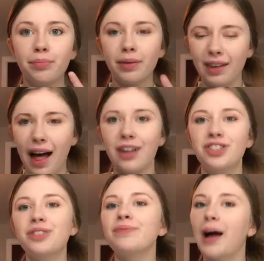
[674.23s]

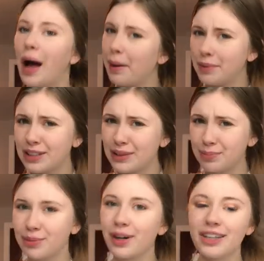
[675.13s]
blush. I almost
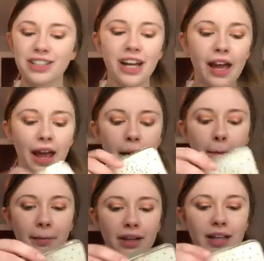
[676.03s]
said brush.
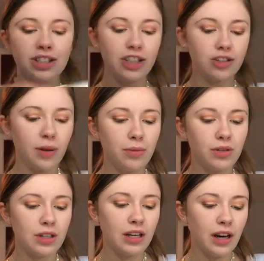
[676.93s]
Blush. And so I'm
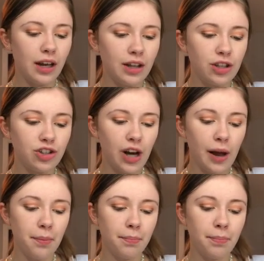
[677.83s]
using
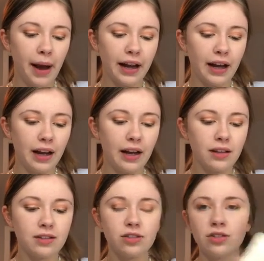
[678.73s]
the
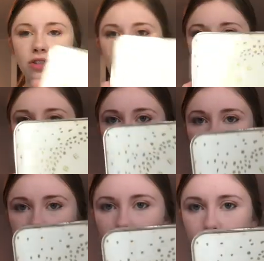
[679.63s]
Becca
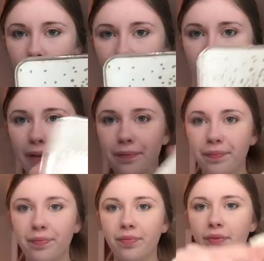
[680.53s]
Jaclyn Hill palette.
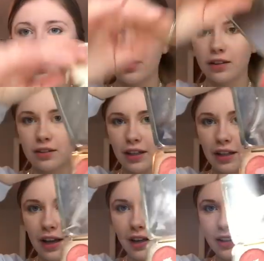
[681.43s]
Looks
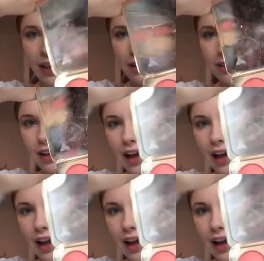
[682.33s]
like that. Yes,